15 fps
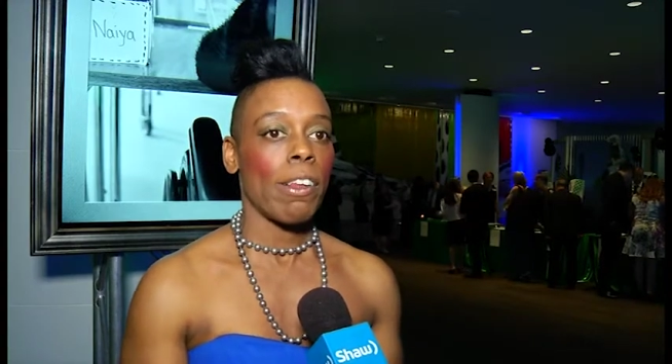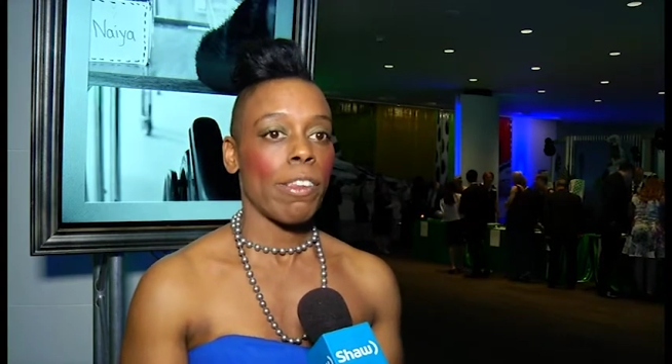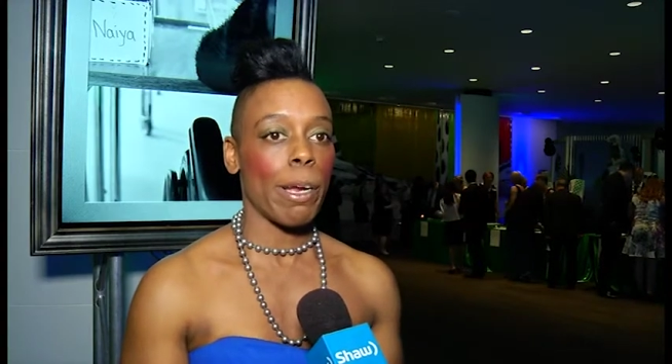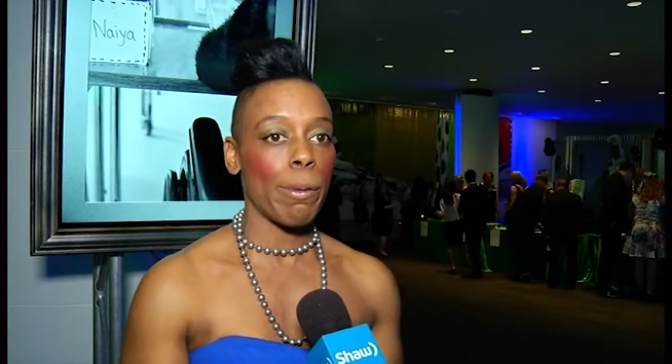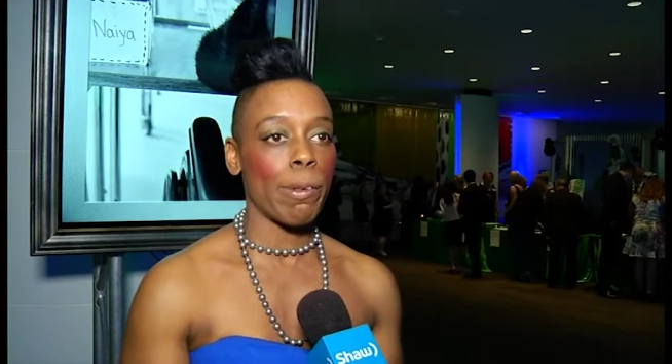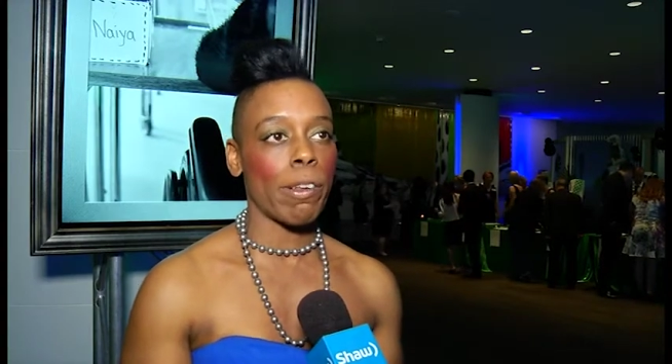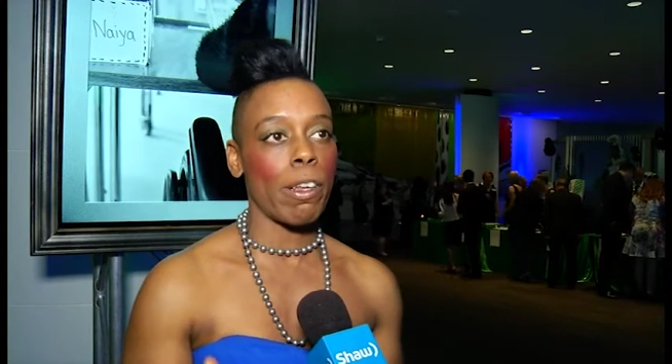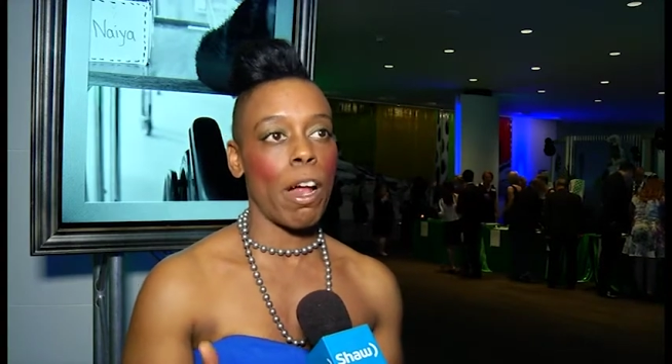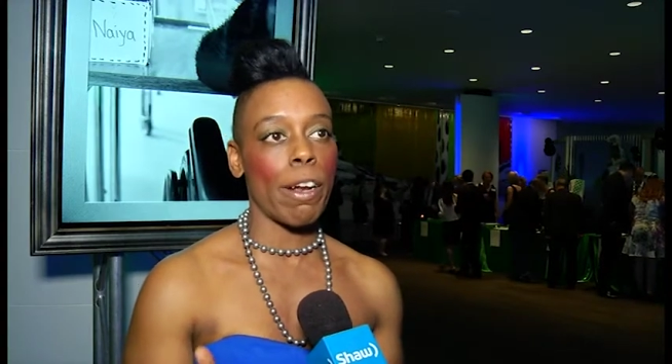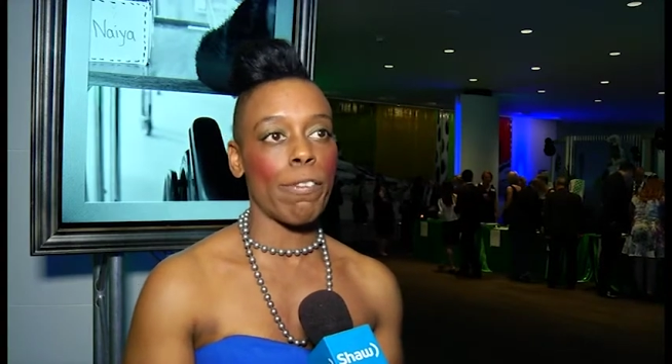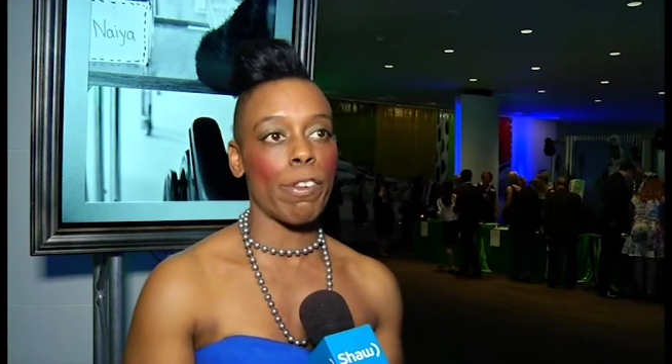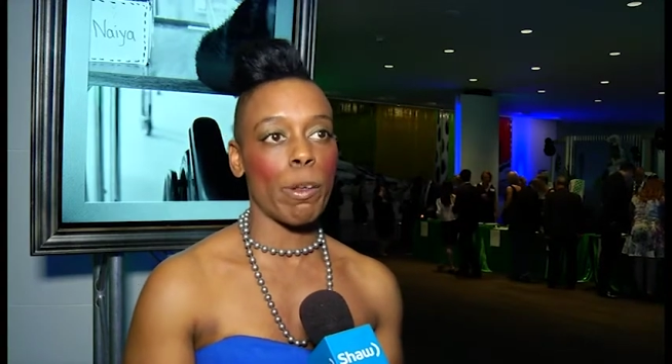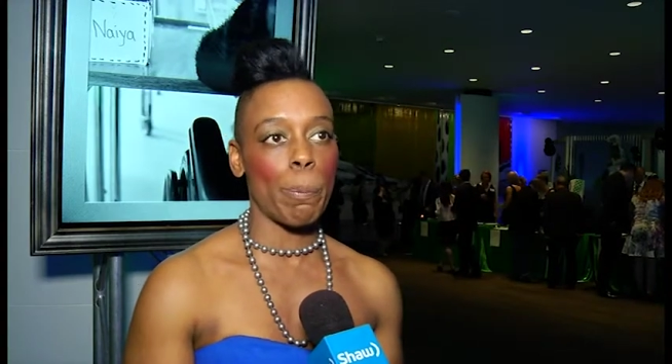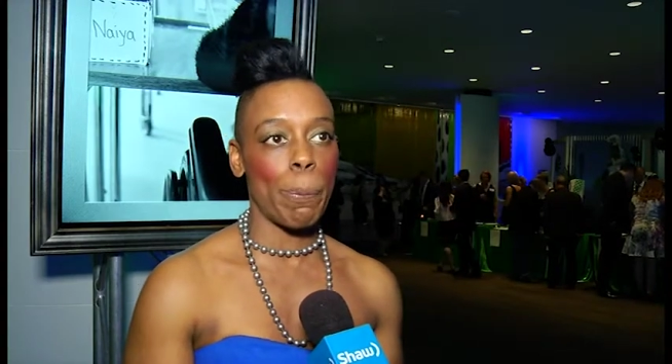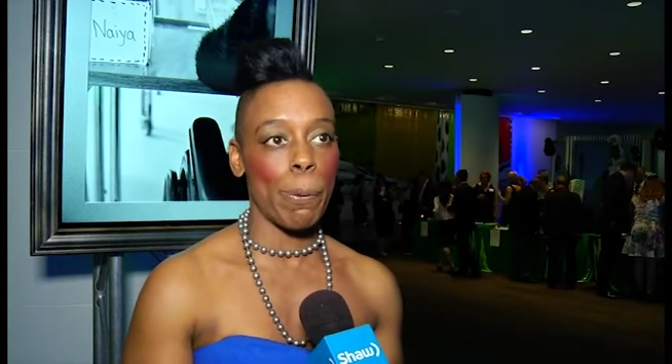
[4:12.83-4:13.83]
there was a lot
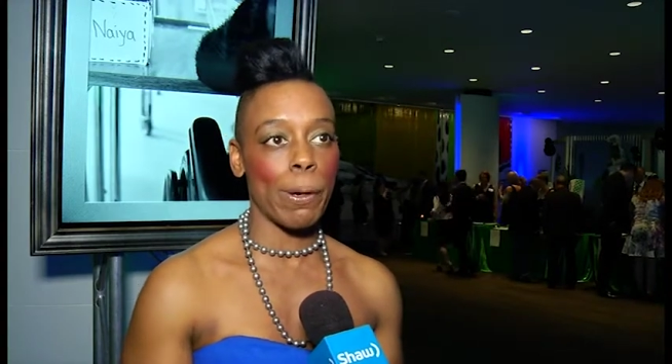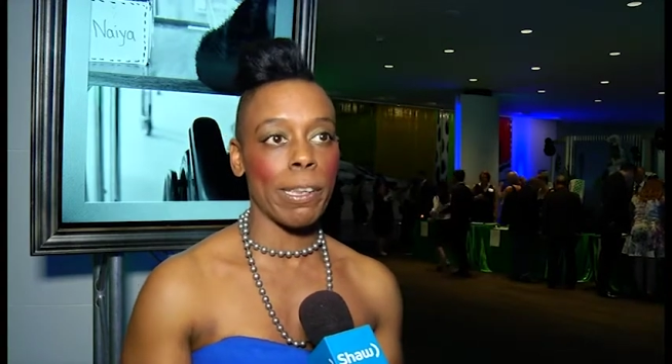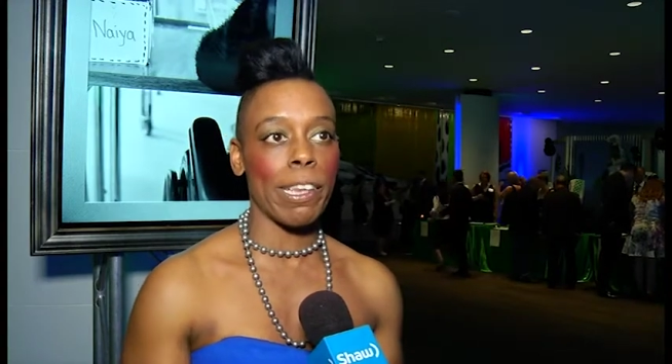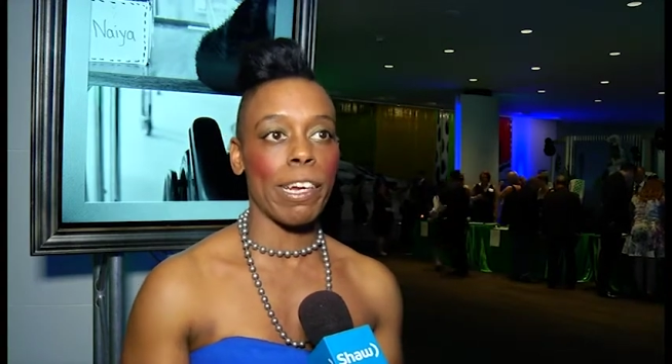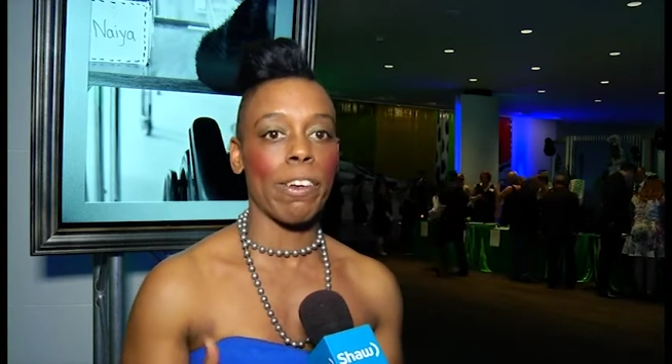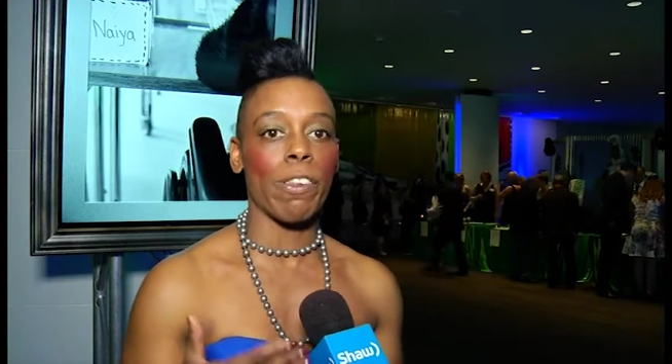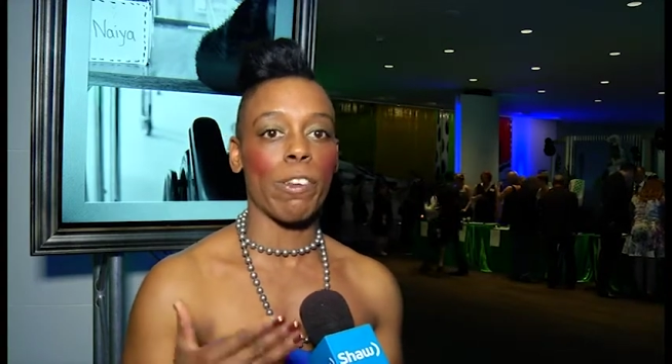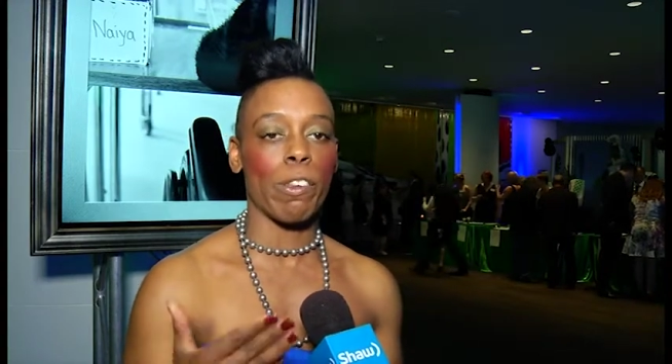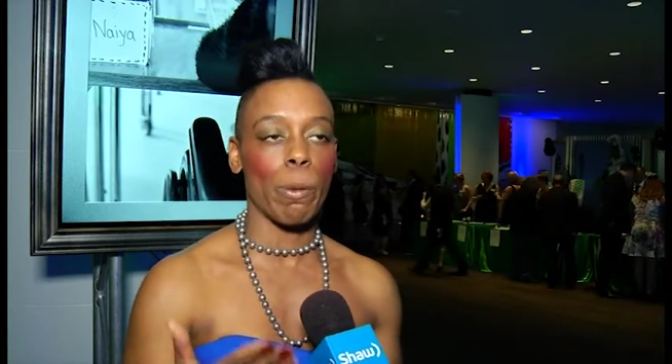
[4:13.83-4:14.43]
of support there, the